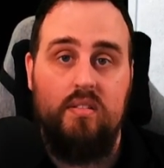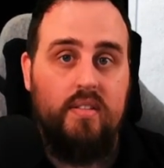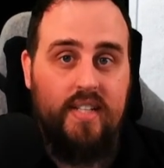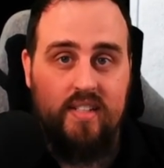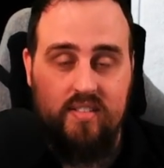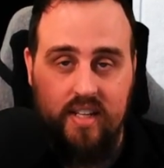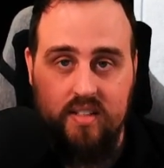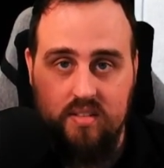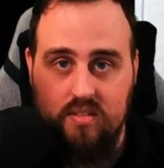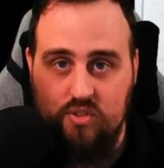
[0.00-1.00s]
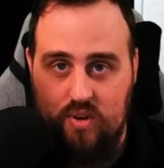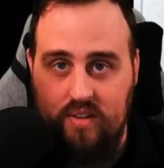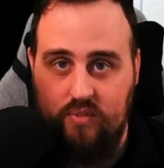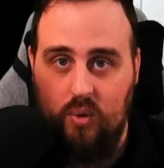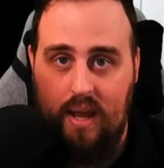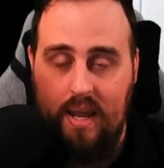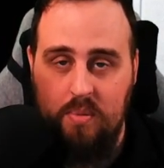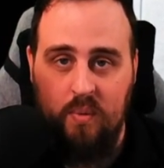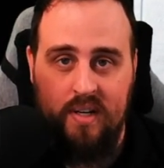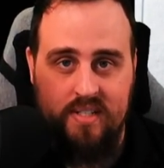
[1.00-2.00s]
D6, Strength 4, AP
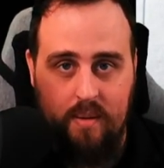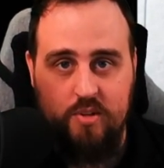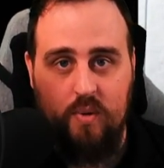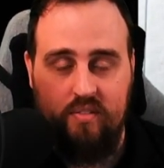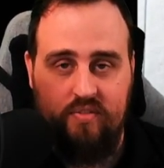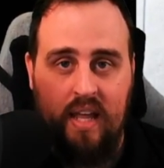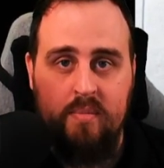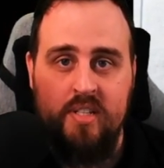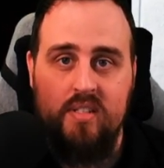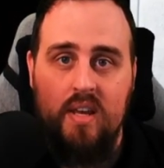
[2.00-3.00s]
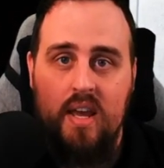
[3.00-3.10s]
1, Damage 1 Flamers